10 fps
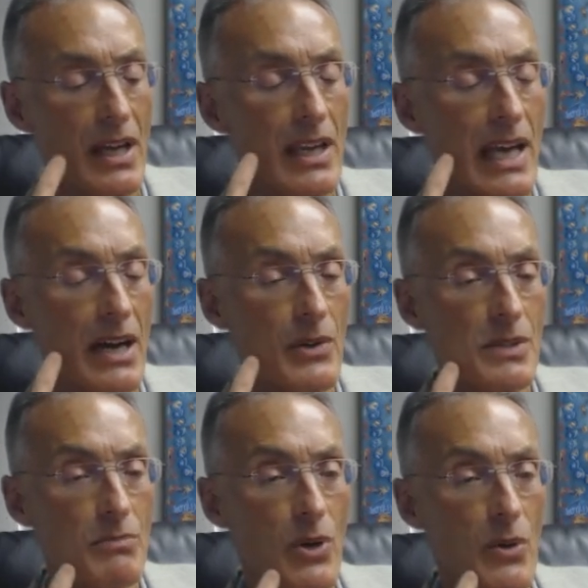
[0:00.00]
now is
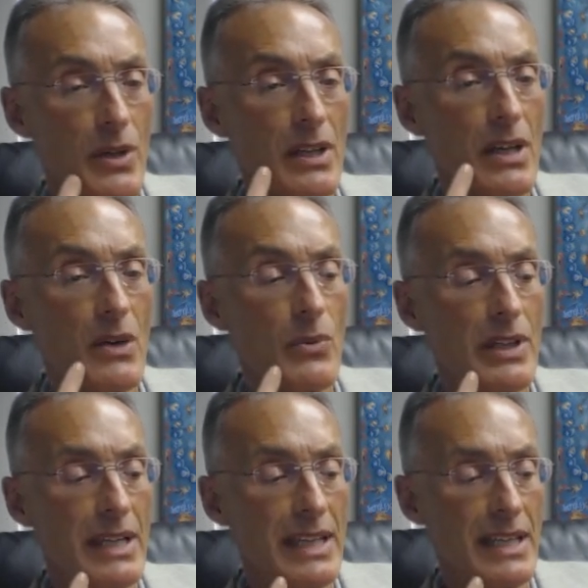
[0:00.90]
broken
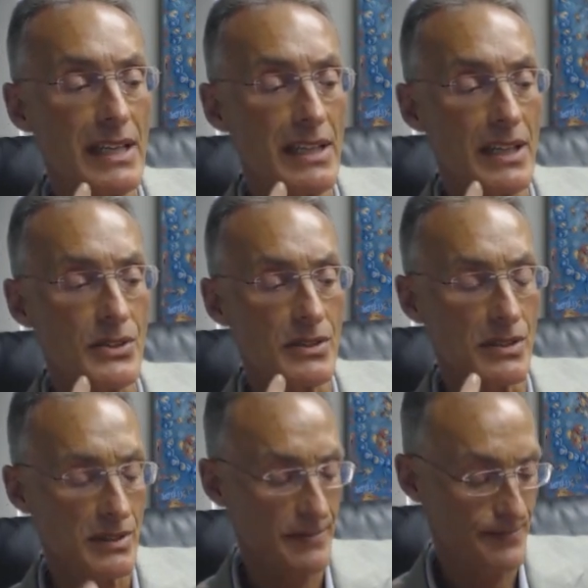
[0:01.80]
with
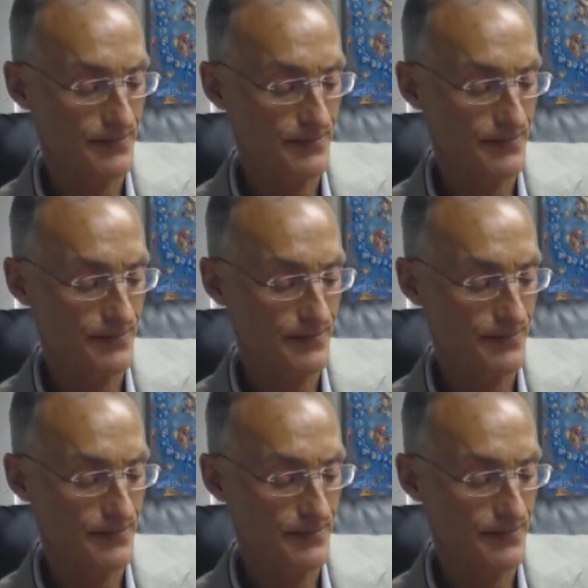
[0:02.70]
indentations.